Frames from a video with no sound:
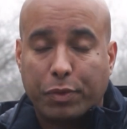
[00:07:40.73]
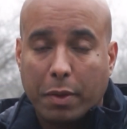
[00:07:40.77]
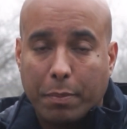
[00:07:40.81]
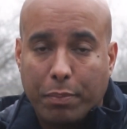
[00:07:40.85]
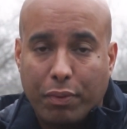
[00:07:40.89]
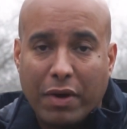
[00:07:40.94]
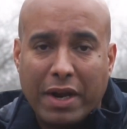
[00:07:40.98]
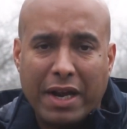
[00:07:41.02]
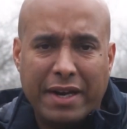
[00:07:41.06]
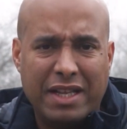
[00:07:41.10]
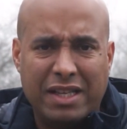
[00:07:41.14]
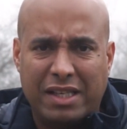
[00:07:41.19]

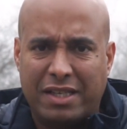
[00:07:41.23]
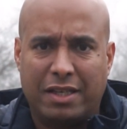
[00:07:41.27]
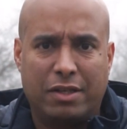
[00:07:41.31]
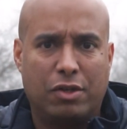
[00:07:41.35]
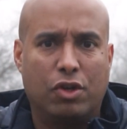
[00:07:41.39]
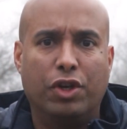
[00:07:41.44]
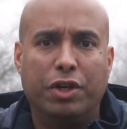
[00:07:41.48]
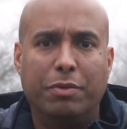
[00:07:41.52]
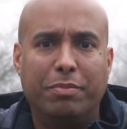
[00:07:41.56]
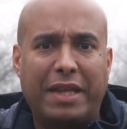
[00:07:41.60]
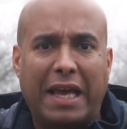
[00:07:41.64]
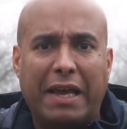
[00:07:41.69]
Pritt, I know they
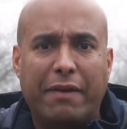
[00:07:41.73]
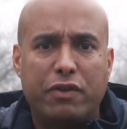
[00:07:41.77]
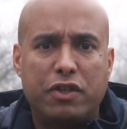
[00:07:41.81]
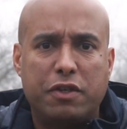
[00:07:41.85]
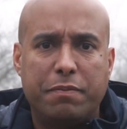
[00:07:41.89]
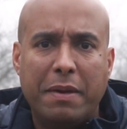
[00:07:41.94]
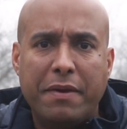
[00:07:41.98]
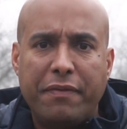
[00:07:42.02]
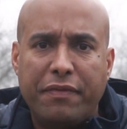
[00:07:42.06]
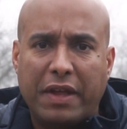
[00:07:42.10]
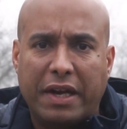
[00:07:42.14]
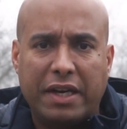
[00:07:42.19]
call him Dave
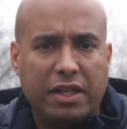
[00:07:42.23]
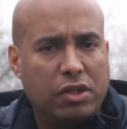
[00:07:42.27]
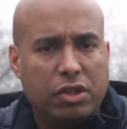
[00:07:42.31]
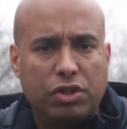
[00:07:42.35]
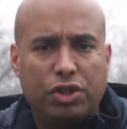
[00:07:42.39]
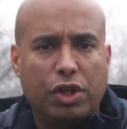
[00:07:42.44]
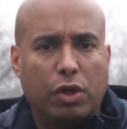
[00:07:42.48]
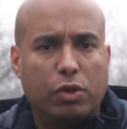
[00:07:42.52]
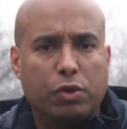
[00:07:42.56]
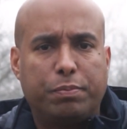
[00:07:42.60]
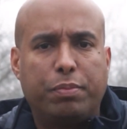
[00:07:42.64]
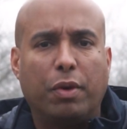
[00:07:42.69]
Smith then, he's not
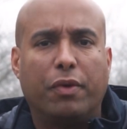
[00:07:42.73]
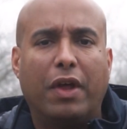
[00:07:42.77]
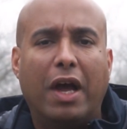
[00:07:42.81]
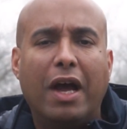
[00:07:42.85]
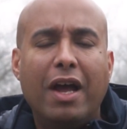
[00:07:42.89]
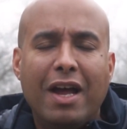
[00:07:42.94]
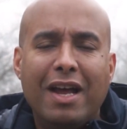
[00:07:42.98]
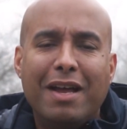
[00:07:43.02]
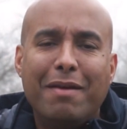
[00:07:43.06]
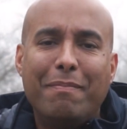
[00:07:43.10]
Joe's brother.